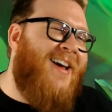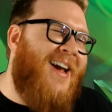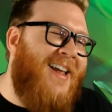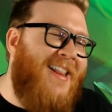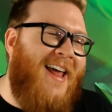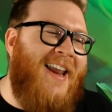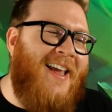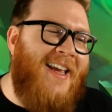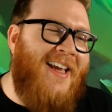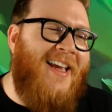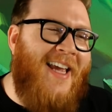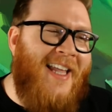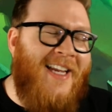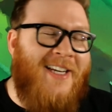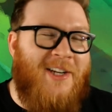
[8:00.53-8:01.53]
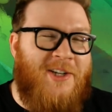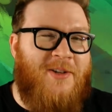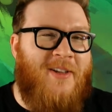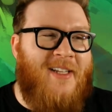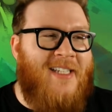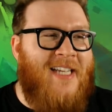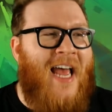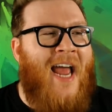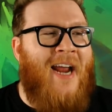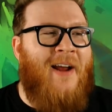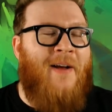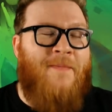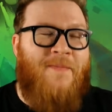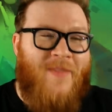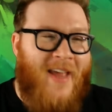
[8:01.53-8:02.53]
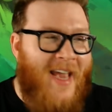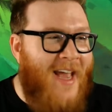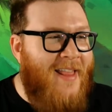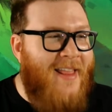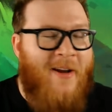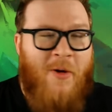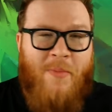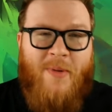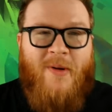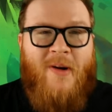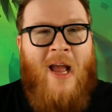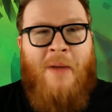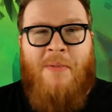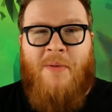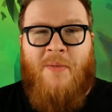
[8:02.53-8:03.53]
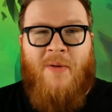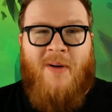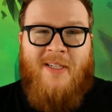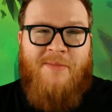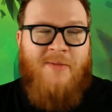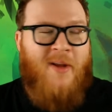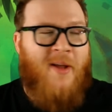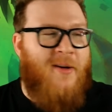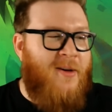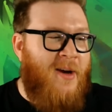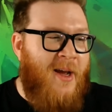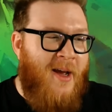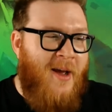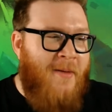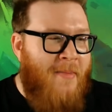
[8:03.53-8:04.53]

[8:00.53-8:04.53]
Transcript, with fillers: in that it can gain additional attack. I had that opener happen where a Demon Hunter